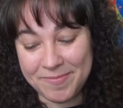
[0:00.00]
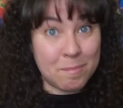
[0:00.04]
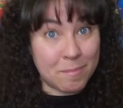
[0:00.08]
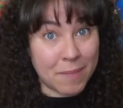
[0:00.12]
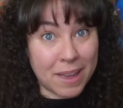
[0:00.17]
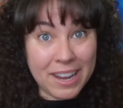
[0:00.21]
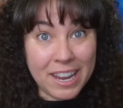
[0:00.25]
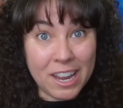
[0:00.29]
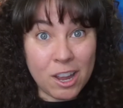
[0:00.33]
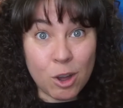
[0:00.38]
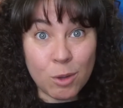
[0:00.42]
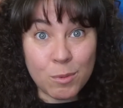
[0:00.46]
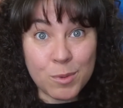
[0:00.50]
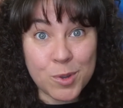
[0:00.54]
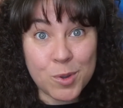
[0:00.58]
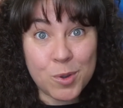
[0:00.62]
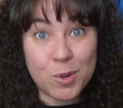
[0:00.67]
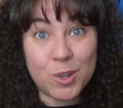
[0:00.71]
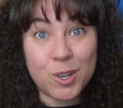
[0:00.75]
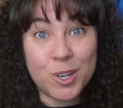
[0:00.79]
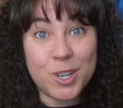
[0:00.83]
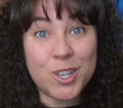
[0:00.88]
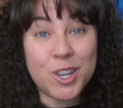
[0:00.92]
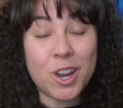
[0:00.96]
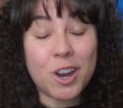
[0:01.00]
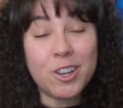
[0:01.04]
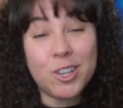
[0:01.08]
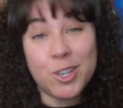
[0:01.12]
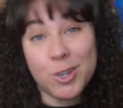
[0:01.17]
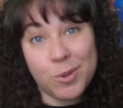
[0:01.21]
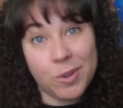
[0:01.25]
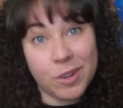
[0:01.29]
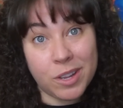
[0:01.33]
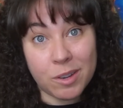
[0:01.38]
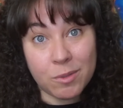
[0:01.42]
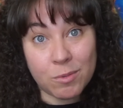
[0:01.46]
Many homeschoolers are
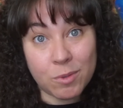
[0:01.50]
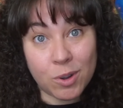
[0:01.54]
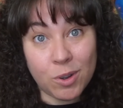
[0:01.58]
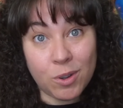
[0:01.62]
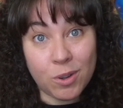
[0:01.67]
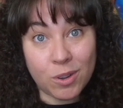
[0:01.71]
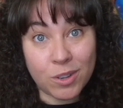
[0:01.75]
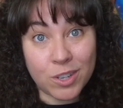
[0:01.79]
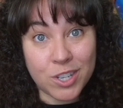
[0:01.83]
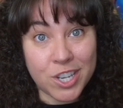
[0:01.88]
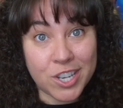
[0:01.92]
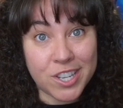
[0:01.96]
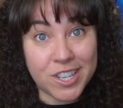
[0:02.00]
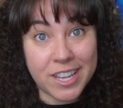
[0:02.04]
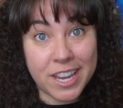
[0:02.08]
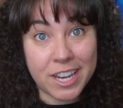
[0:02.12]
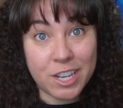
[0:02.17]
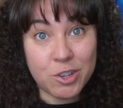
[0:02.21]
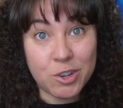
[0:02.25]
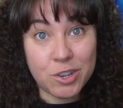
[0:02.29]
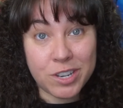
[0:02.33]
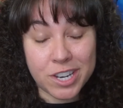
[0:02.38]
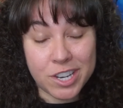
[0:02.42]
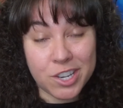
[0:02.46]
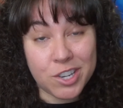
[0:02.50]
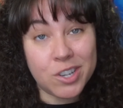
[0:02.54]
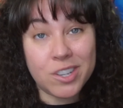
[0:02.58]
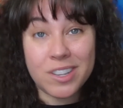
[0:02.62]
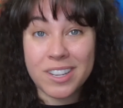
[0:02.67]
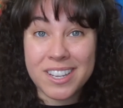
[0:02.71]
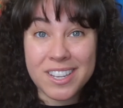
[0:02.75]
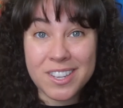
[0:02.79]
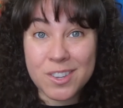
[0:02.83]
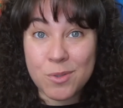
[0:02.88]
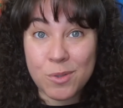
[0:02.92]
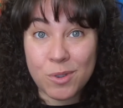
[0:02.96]
dual enrolled, just like
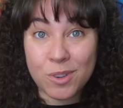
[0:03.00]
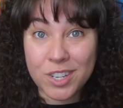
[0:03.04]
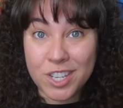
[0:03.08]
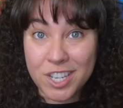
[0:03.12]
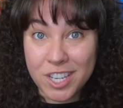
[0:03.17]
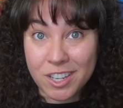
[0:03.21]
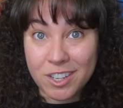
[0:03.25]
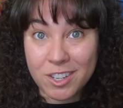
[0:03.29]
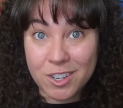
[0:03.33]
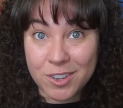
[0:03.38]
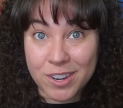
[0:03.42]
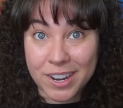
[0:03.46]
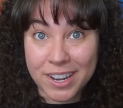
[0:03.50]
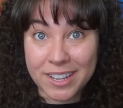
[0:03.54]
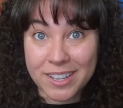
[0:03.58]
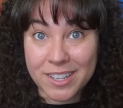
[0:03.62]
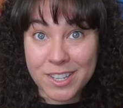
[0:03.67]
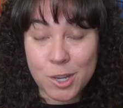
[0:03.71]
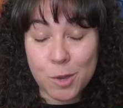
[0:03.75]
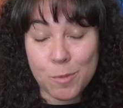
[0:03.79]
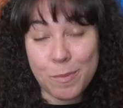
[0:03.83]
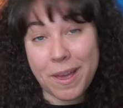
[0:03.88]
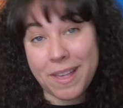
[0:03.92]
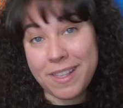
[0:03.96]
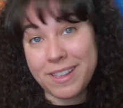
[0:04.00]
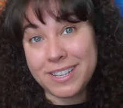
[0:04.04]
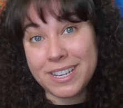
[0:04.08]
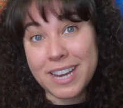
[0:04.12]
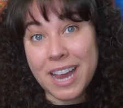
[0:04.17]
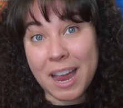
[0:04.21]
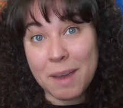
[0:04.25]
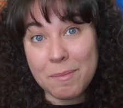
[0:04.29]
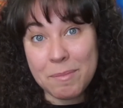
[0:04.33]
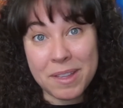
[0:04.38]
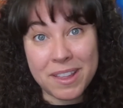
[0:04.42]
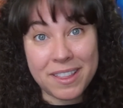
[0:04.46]
traditionally schooled children, so by the
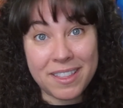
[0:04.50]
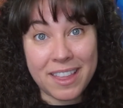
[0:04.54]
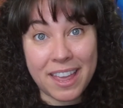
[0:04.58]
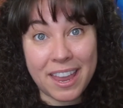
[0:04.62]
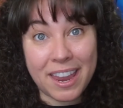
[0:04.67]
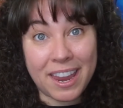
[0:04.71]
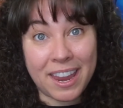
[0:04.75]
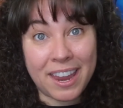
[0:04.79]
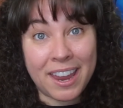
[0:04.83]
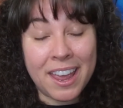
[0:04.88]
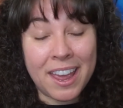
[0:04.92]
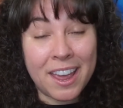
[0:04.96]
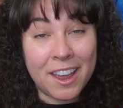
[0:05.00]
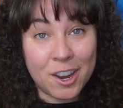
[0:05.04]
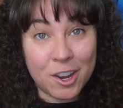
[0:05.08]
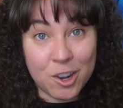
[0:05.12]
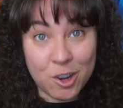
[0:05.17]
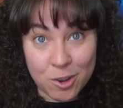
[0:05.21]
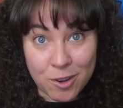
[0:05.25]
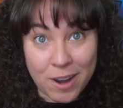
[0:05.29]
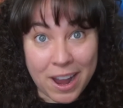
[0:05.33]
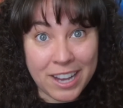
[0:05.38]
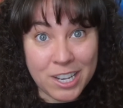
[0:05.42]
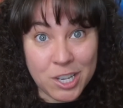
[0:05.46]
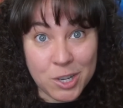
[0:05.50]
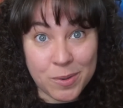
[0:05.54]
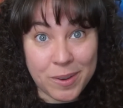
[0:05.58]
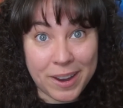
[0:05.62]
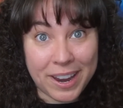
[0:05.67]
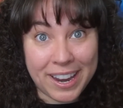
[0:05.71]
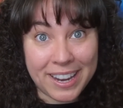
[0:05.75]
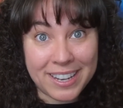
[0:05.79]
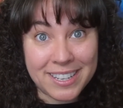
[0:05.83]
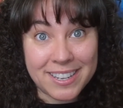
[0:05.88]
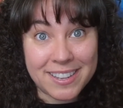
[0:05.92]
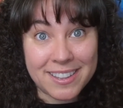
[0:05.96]
time that they
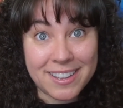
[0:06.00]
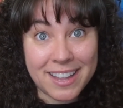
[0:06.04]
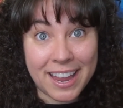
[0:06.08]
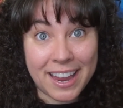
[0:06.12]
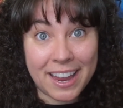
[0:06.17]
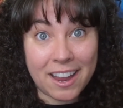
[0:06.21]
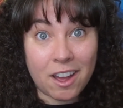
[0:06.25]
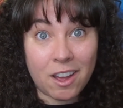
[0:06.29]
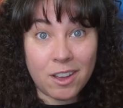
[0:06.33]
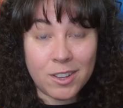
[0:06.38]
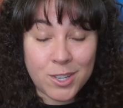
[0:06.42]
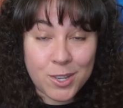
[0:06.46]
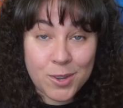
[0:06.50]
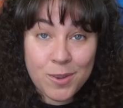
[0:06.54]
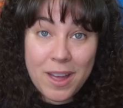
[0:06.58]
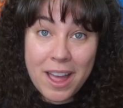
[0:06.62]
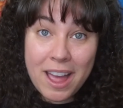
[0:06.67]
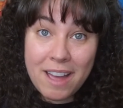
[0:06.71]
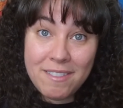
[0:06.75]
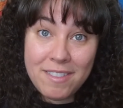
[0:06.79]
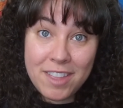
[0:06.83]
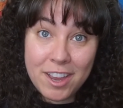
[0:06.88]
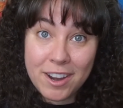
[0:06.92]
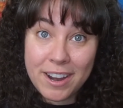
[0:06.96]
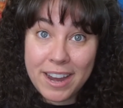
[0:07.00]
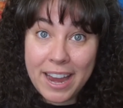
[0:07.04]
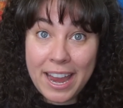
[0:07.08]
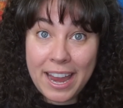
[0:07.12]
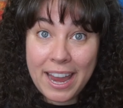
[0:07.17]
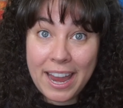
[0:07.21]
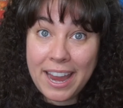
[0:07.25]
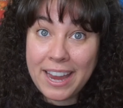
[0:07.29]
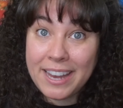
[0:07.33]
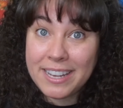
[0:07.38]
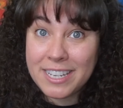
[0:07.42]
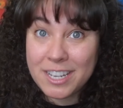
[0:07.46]
graduate, they also have their
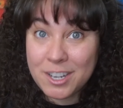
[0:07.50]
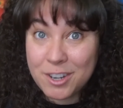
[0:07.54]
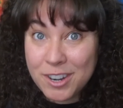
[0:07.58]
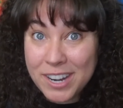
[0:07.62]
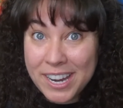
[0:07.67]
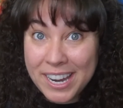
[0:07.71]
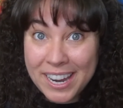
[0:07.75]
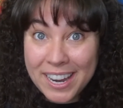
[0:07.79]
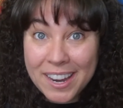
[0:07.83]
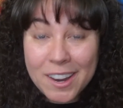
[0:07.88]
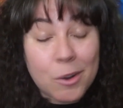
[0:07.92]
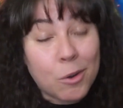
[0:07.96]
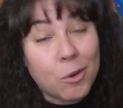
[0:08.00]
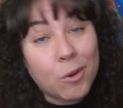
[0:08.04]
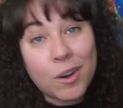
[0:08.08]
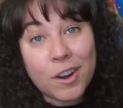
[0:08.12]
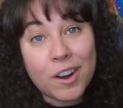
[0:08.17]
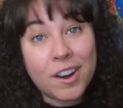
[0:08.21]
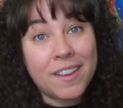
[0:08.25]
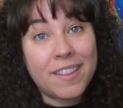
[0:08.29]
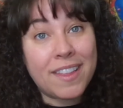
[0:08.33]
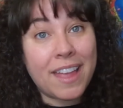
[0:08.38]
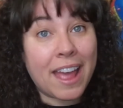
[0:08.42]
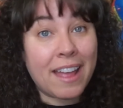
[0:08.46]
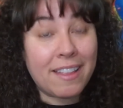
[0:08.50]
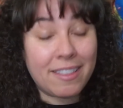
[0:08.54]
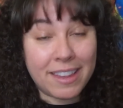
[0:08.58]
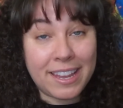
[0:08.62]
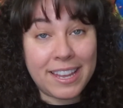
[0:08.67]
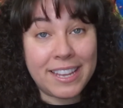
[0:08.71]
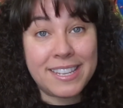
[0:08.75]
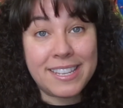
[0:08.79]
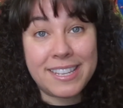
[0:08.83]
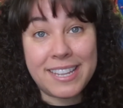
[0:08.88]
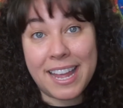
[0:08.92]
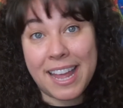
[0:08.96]
AA degree, or at
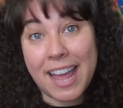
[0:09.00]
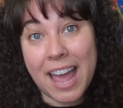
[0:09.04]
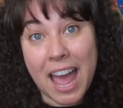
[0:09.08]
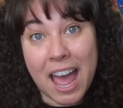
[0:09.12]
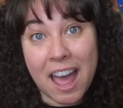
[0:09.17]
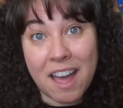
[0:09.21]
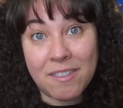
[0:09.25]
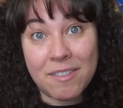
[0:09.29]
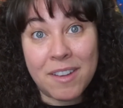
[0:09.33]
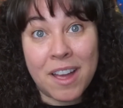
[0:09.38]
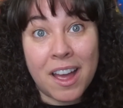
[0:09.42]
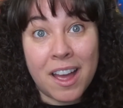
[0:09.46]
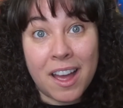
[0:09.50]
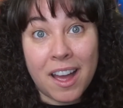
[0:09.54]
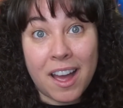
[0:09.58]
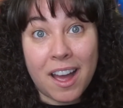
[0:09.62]
least they have